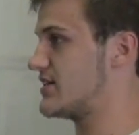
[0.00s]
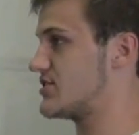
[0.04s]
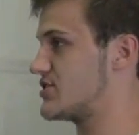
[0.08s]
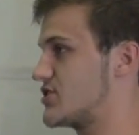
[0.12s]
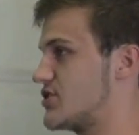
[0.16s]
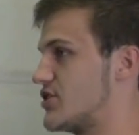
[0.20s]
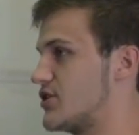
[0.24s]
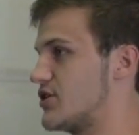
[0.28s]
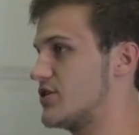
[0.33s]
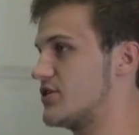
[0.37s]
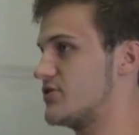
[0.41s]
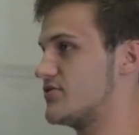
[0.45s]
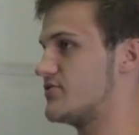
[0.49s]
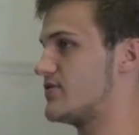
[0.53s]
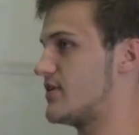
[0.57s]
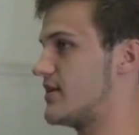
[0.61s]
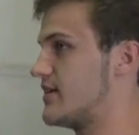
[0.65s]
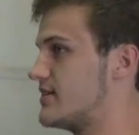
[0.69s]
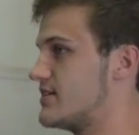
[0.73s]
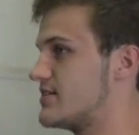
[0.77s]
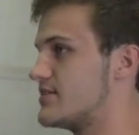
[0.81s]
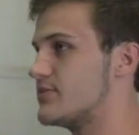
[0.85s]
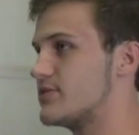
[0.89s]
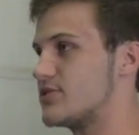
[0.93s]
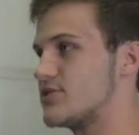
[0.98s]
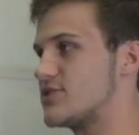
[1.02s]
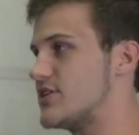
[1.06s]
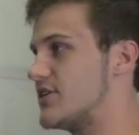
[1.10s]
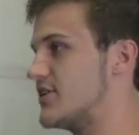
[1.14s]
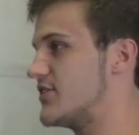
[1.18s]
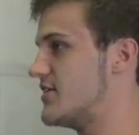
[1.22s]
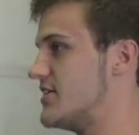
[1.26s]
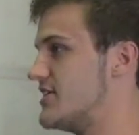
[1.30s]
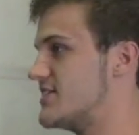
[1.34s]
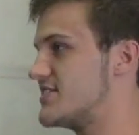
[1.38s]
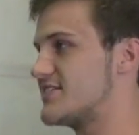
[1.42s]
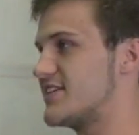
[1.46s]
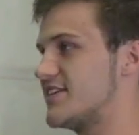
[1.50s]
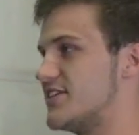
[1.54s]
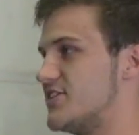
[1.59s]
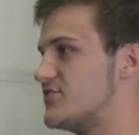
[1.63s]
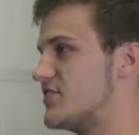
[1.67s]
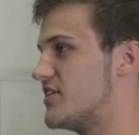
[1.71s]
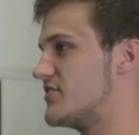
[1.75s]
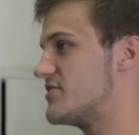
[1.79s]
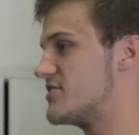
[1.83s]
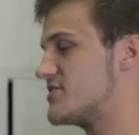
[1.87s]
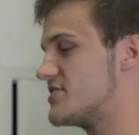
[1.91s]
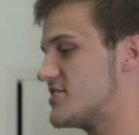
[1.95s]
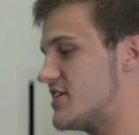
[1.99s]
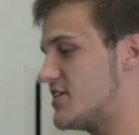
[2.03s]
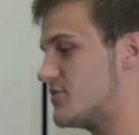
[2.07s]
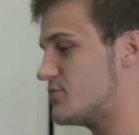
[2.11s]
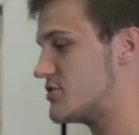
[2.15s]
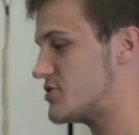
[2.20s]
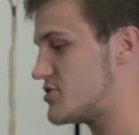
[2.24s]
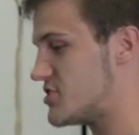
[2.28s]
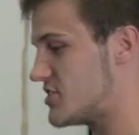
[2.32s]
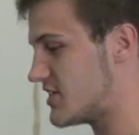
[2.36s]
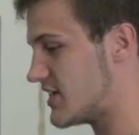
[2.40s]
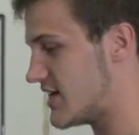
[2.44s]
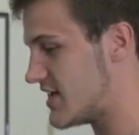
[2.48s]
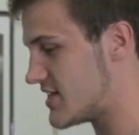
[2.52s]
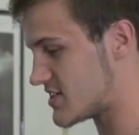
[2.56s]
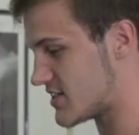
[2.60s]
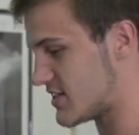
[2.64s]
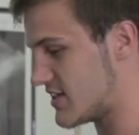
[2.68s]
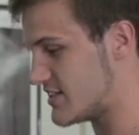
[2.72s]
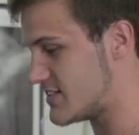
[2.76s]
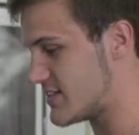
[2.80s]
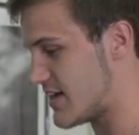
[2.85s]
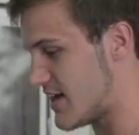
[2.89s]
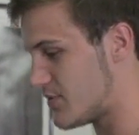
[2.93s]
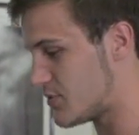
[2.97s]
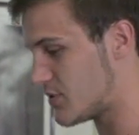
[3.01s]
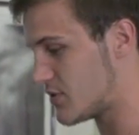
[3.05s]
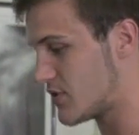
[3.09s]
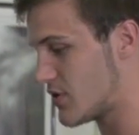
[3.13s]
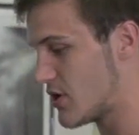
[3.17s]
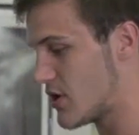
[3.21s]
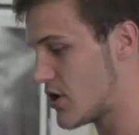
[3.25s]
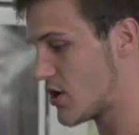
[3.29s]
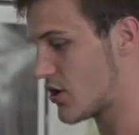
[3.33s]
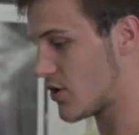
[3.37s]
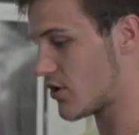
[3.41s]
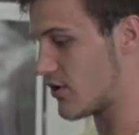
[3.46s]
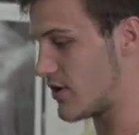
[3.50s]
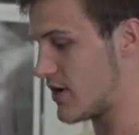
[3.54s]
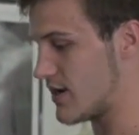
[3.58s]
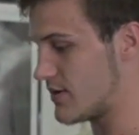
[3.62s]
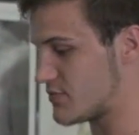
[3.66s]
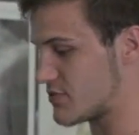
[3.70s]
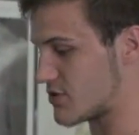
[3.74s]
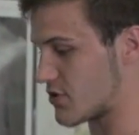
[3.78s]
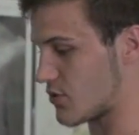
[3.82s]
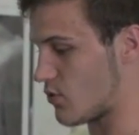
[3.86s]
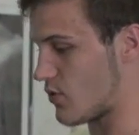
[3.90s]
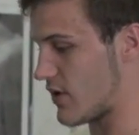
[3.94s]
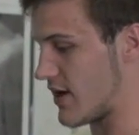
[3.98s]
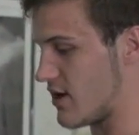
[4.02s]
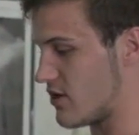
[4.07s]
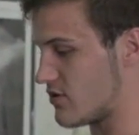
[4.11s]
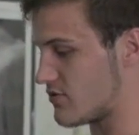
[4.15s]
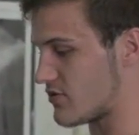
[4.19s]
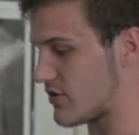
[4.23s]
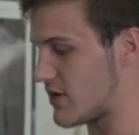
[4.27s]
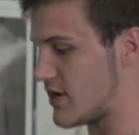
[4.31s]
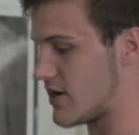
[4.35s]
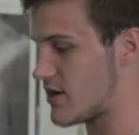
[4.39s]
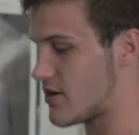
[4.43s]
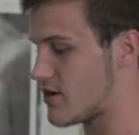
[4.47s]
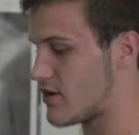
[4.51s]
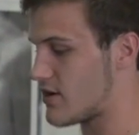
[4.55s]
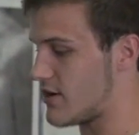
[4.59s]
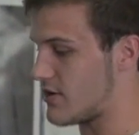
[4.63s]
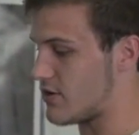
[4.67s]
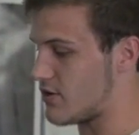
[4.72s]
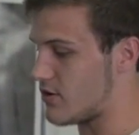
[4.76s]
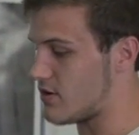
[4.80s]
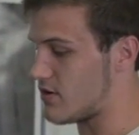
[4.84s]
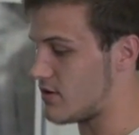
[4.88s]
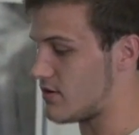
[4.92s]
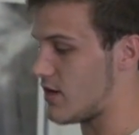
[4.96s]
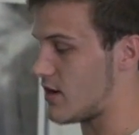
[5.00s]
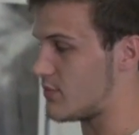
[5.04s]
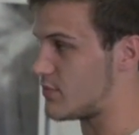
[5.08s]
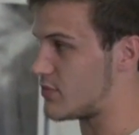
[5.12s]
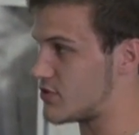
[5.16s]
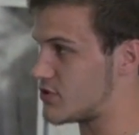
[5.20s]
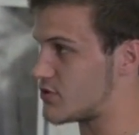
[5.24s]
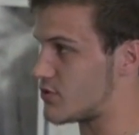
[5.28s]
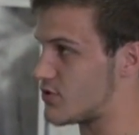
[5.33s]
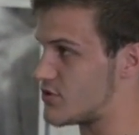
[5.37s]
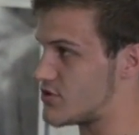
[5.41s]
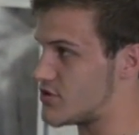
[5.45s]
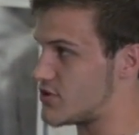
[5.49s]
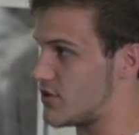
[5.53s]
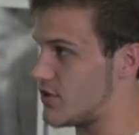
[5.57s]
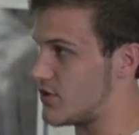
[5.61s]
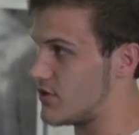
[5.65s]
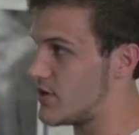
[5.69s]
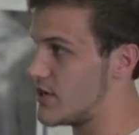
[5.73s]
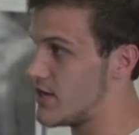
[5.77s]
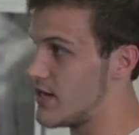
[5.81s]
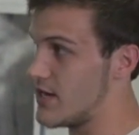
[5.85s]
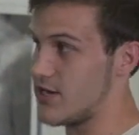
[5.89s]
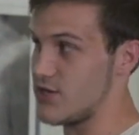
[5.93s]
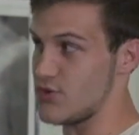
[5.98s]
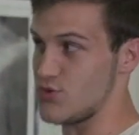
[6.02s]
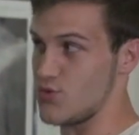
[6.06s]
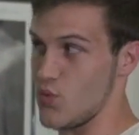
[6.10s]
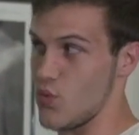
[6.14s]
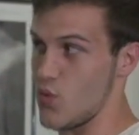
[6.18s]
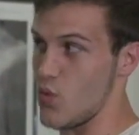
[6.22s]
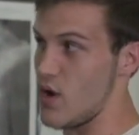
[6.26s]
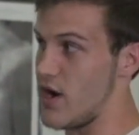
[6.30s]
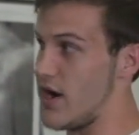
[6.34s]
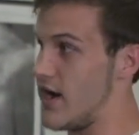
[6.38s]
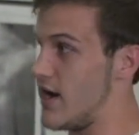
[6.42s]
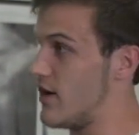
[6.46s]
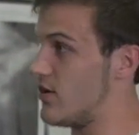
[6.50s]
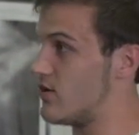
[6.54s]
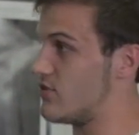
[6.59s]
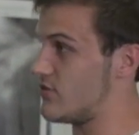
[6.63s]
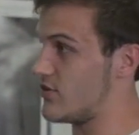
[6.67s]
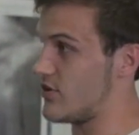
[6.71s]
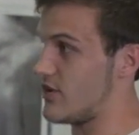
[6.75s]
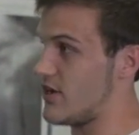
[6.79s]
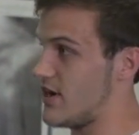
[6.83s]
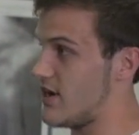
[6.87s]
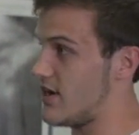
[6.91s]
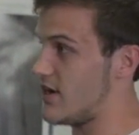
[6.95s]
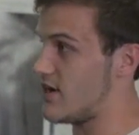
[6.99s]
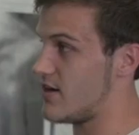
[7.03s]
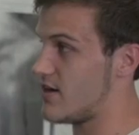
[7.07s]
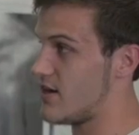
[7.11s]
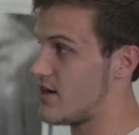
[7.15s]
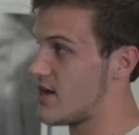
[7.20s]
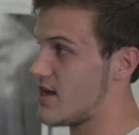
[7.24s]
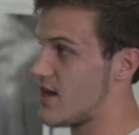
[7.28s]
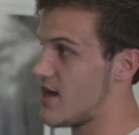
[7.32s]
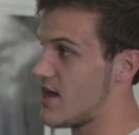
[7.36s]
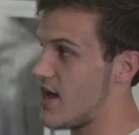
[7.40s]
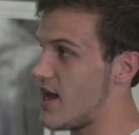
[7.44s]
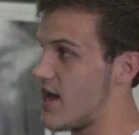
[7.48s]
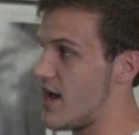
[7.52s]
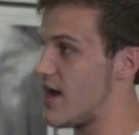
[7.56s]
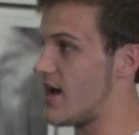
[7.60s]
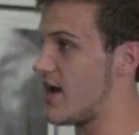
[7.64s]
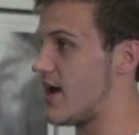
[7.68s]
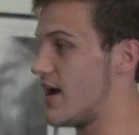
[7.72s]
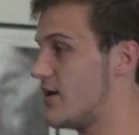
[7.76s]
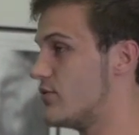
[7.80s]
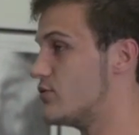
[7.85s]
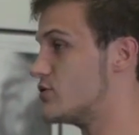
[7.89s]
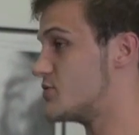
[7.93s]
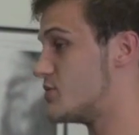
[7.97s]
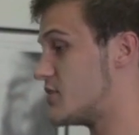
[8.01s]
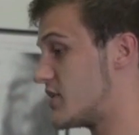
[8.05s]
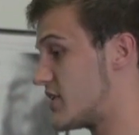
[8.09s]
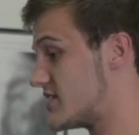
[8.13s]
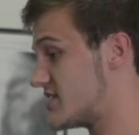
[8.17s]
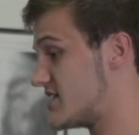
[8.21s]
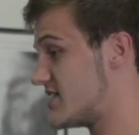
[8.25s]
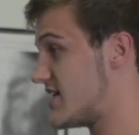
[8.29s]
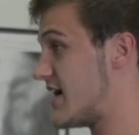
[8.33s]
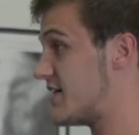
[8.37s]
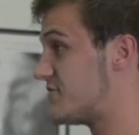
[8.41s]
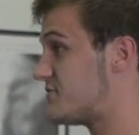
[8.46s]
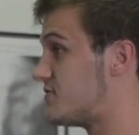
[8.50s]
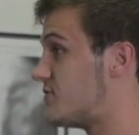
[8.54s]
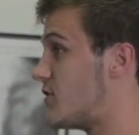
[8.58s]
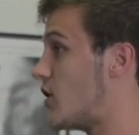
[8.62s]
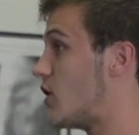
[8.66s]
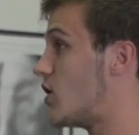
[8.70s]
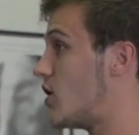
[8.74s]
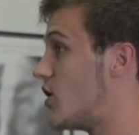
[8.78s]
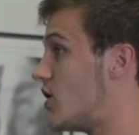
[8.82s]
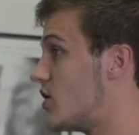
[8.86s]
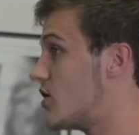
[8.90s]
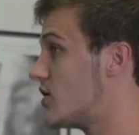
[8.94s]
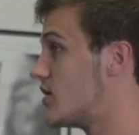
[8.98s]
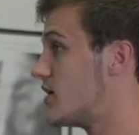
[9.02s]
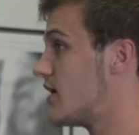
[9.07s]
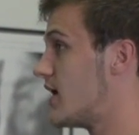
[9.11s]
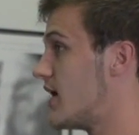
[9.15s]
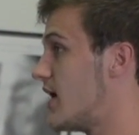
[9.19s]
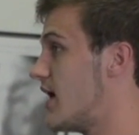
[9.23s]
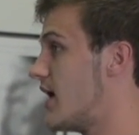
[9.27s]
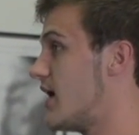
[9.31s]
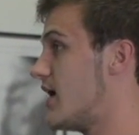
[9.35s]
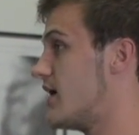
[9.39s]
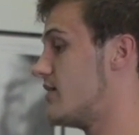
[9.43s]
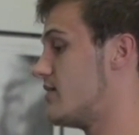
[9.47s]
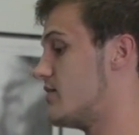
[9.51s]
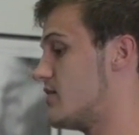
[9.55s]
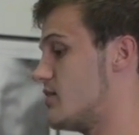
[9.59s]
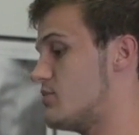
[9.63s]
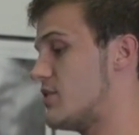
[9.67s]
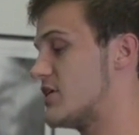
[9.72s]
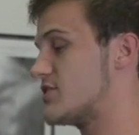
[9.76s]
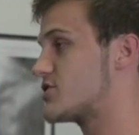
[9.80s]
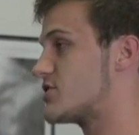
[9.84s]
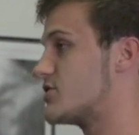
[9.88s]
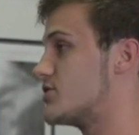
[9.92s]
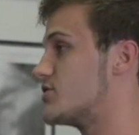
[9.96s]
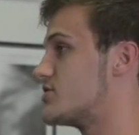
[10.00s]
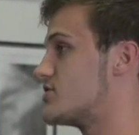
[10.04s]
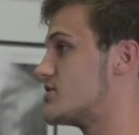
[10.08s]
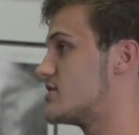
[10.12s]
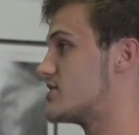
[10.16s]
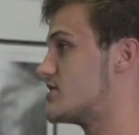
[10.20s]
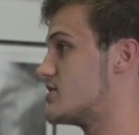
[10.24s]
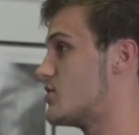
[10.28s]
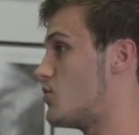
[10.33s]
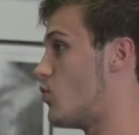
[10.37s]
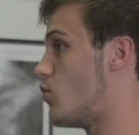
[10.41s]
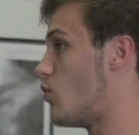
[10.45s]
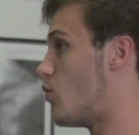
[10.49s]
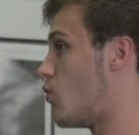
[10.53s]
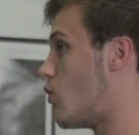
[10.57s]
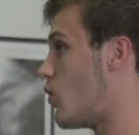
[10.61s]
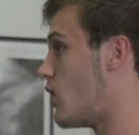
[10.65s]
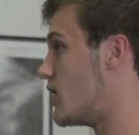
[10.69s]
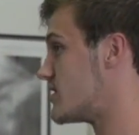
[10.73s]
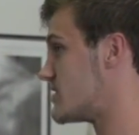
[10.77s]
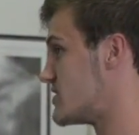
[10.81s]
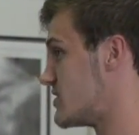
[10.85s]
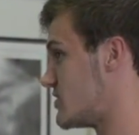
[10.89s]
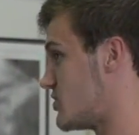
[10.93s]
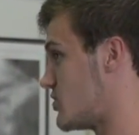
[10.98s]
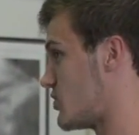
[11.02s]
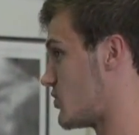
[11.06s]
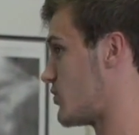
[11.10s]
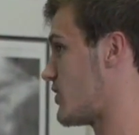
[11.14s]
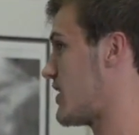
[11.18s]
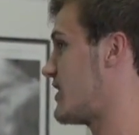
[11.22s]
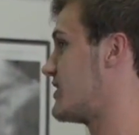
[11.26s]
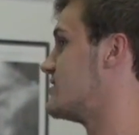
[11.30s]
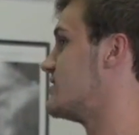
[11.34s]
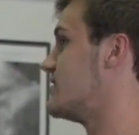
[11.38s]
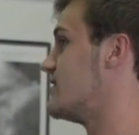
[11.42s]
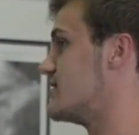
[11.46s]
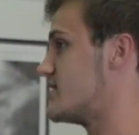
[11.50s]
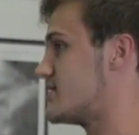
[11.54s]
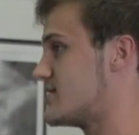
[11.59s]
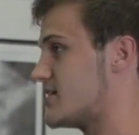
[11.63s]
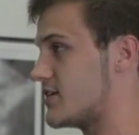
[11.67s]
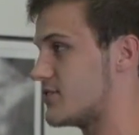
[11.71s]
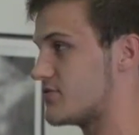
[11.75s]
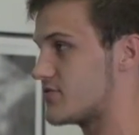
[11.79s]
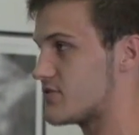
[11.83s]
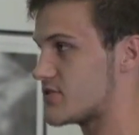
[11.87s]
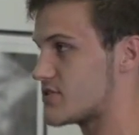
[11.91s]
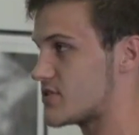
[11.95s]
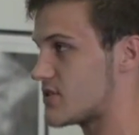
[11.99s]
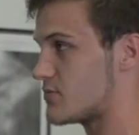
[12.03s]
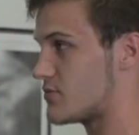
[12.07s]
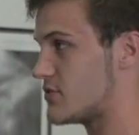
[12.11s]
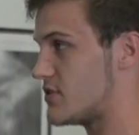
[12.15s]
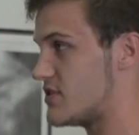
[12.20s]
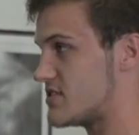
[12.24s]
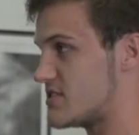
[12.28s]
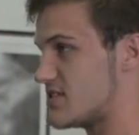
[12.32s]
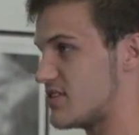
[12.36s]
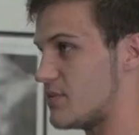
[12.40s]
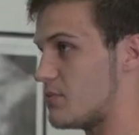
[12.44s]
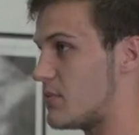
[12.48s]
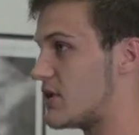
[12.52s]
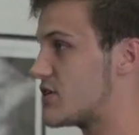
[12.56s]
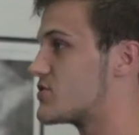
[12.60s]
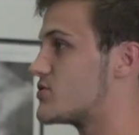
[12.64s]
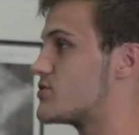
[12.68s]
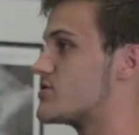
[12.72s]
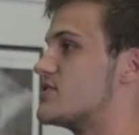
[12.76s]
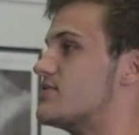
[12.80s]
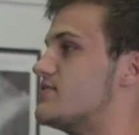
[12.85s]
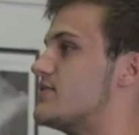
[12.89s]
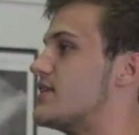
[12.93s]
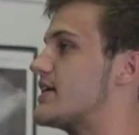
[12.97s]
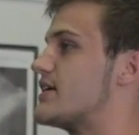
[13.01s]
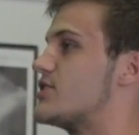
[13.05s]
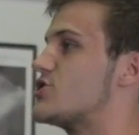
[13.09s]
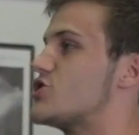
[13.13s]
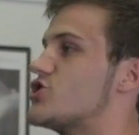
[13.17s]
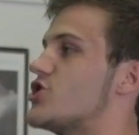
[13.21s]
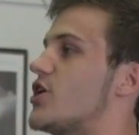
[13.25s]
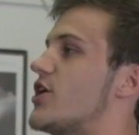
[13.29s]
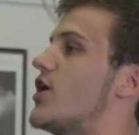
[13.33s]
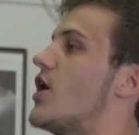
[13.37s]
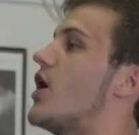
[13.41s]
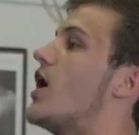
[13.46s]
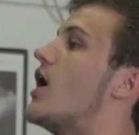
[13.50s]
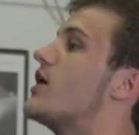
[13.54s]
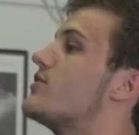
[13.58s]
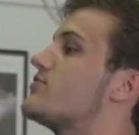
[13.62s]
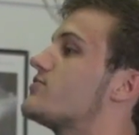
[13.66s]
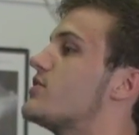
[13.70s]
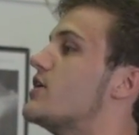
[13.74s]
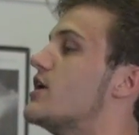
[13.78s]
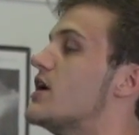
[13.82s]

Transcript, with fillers: S curve, like this most serious thing you've ever seen. When she lays on a table, her hips are way over here and her upper torso is way over here. Hmm. And it was because of that fall and the muscular system wasn't correcting itself for some reason. The muscles had like hmm. shut off.